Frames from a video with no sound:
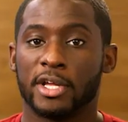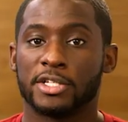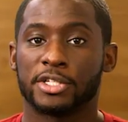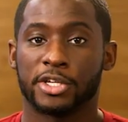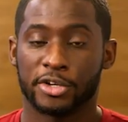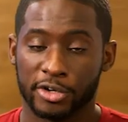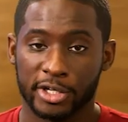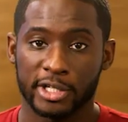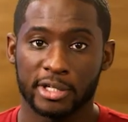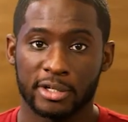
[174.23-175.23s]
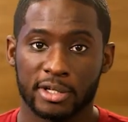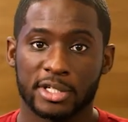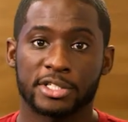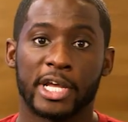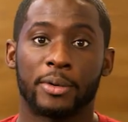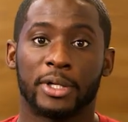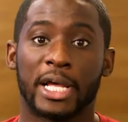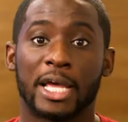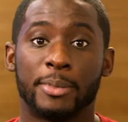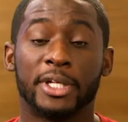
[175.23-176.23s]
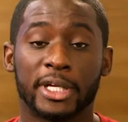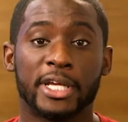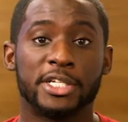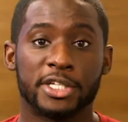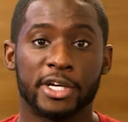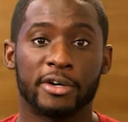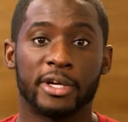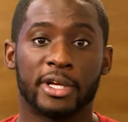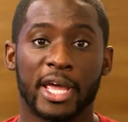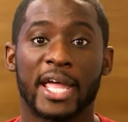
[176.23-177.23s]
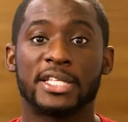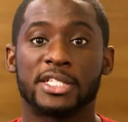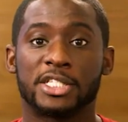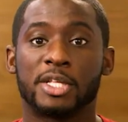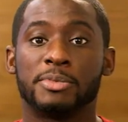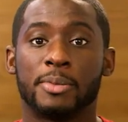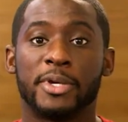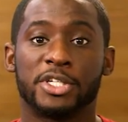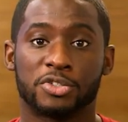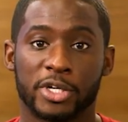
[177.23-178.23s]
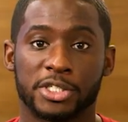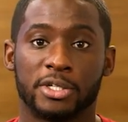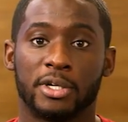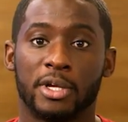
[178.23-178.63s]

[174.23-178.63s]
security, site reliability engineering, and systems administration.